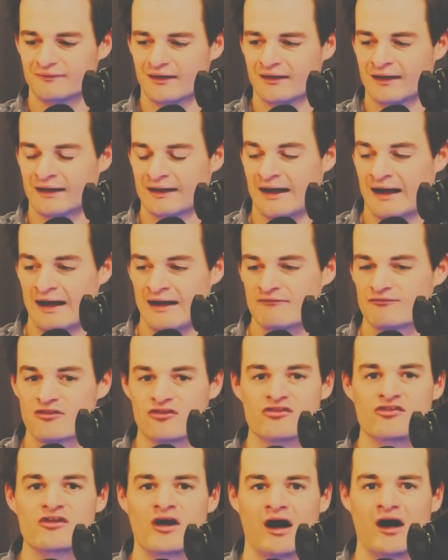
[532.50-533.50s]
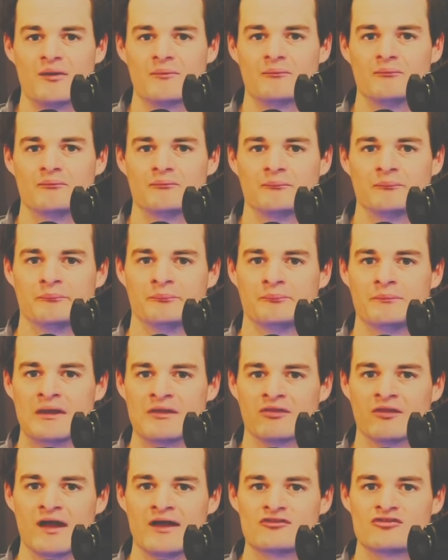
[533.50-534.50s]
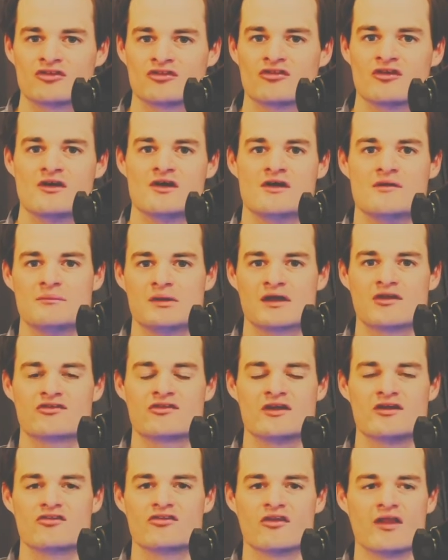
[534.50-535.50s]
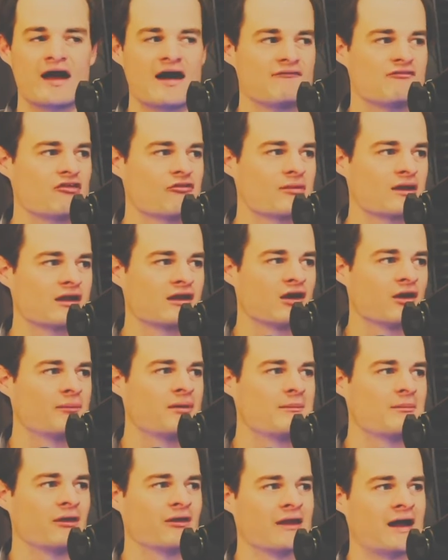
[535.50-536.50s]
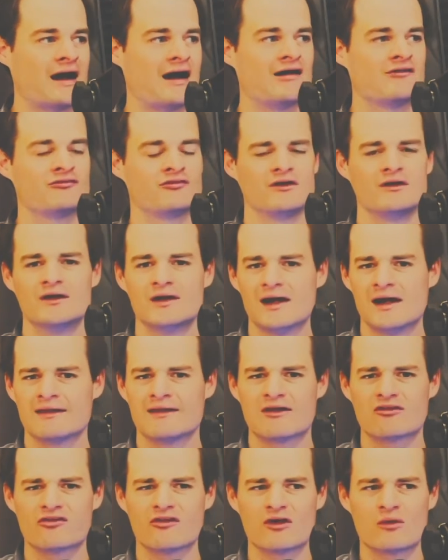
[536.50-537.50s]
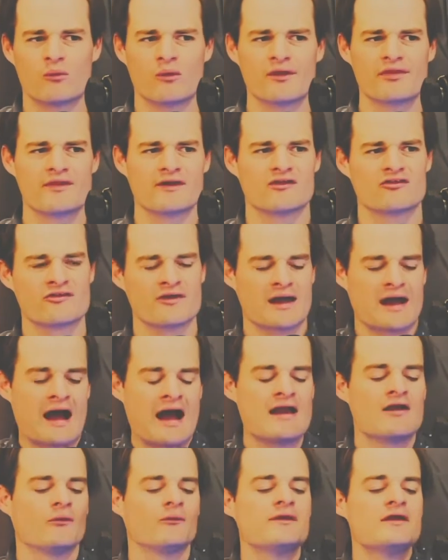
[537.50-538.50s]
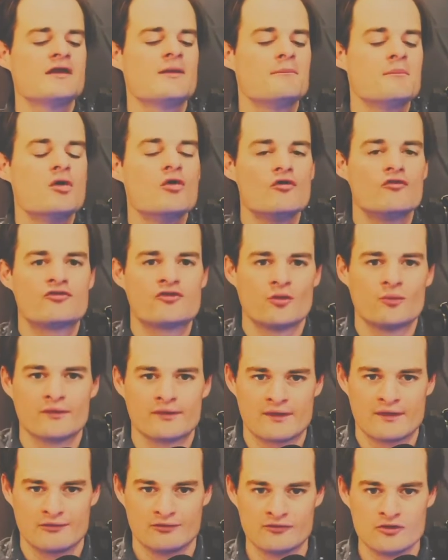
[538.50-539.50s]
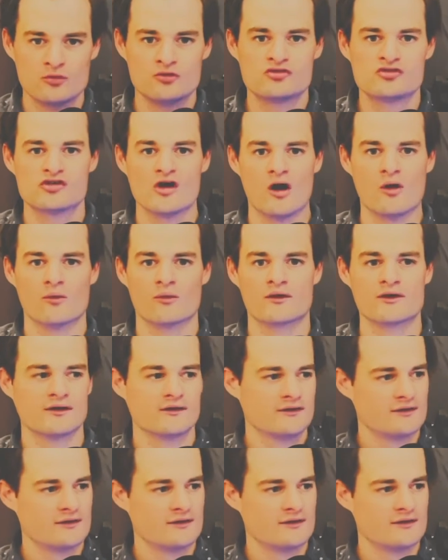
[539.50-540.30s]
I, I have to stop and let just because his laugh is making other people laugh, and that's like one thing is like I don't need to move to a new joke.